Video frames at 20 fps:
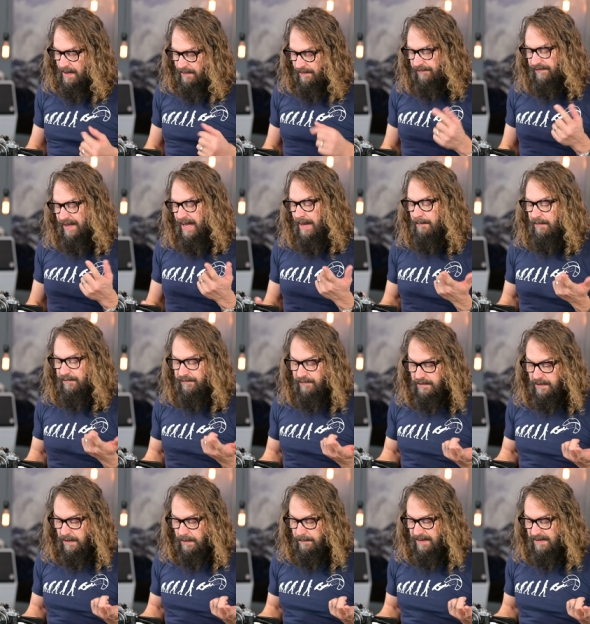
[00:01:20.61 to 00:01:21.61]
This camera is a
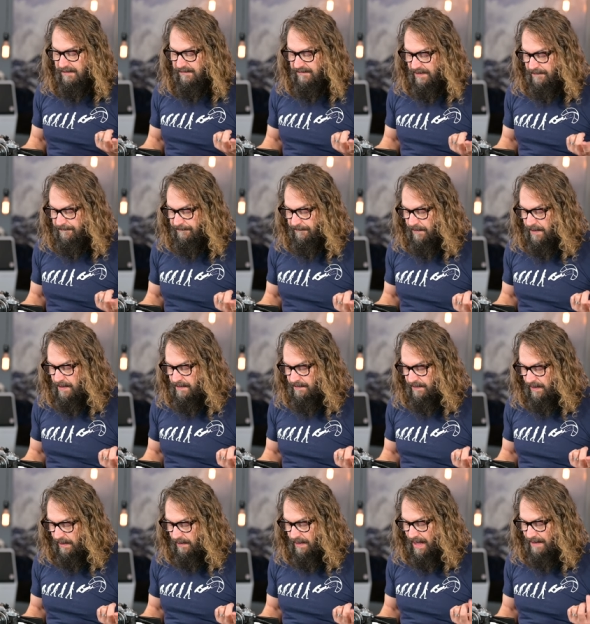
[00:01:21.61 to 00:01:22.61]
little bit different
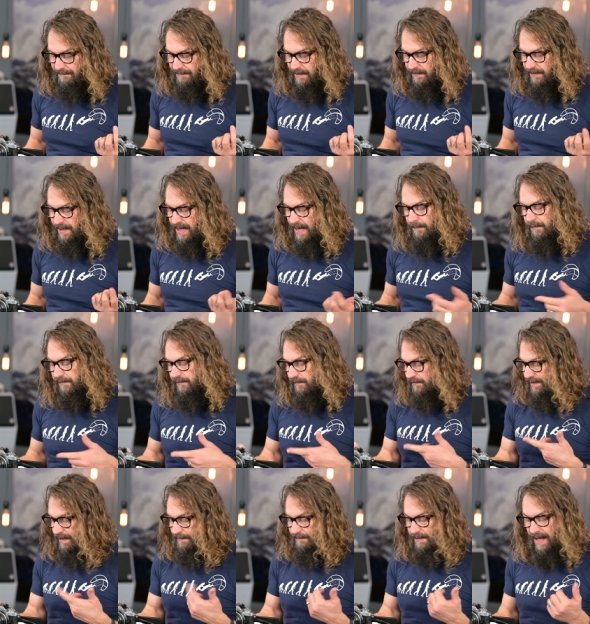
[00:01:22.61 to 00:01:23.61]
than a lot of other cameras.
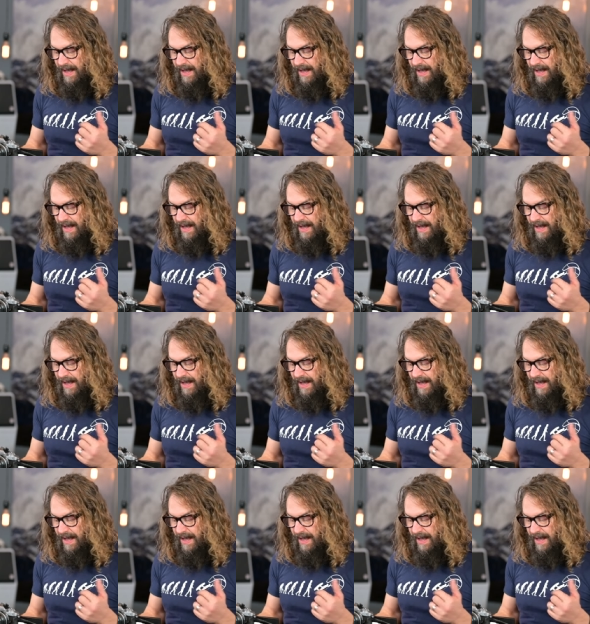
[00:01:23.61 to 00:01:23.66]
Instead of an